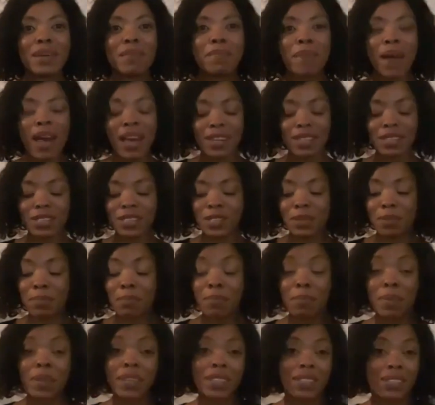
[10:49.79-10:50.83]
managed to
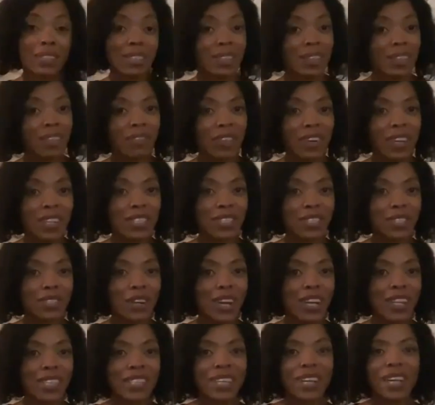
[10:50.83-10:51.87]
build the first
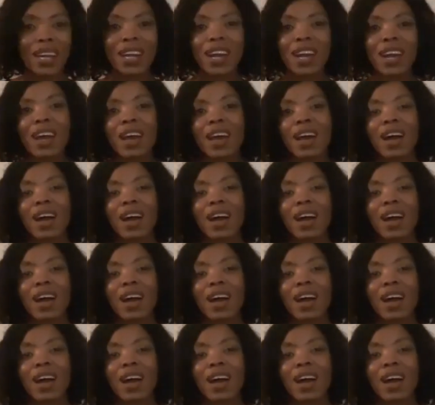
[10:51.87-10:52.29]
structure